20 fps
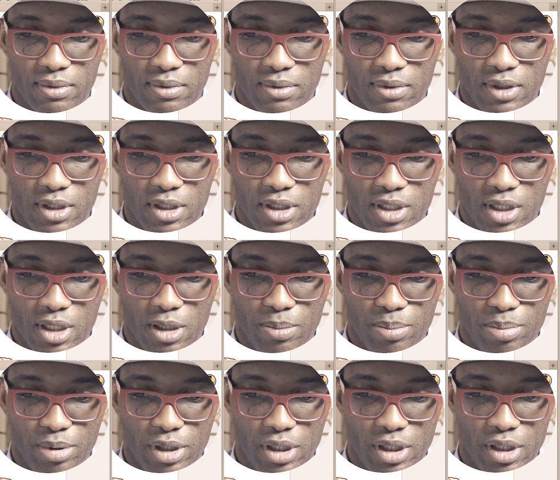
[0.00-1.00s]
this
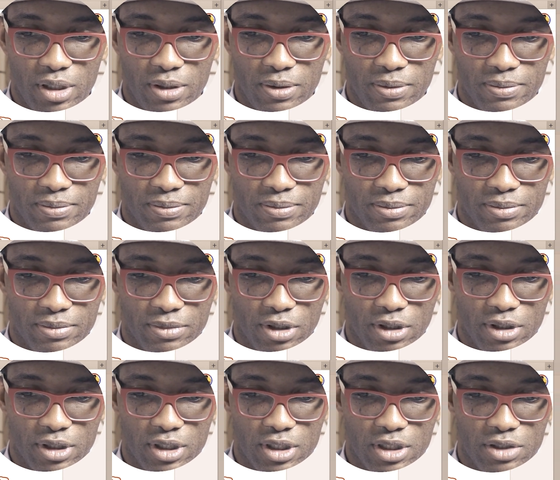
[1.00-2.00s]
company
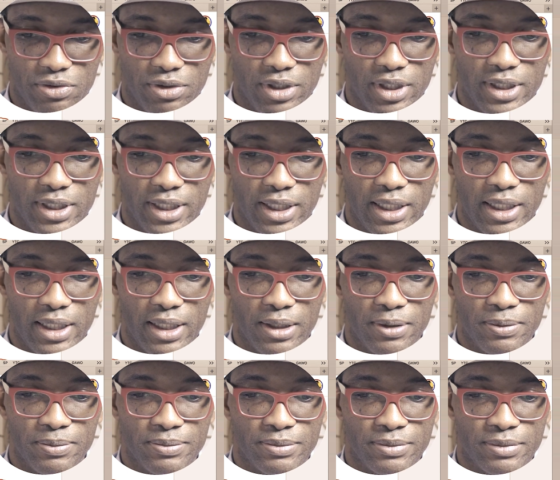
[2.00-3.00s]
or this retailer
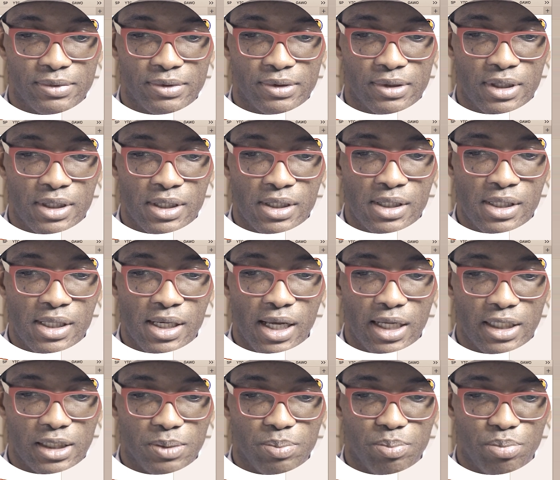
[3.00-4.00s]

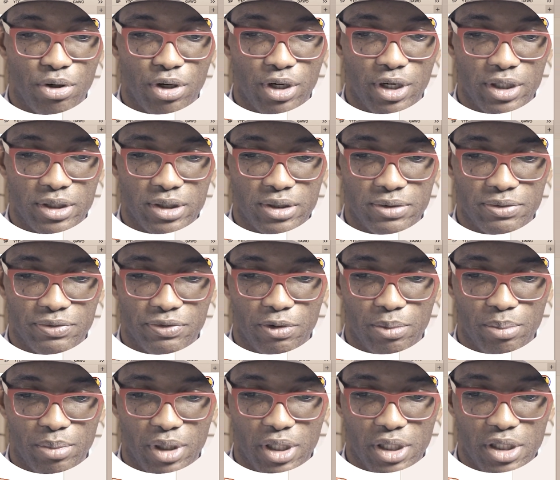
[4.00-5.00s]
has product
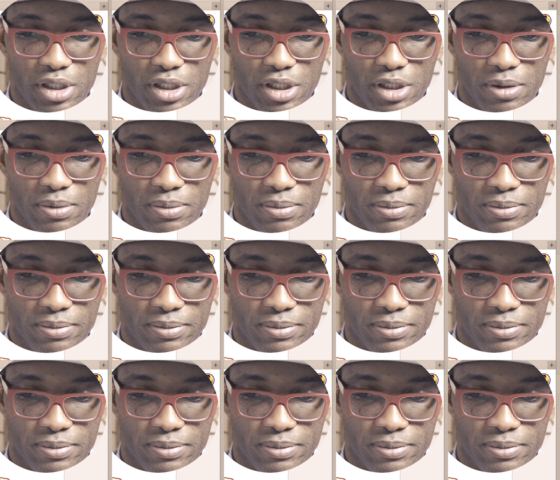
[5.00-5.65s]
information,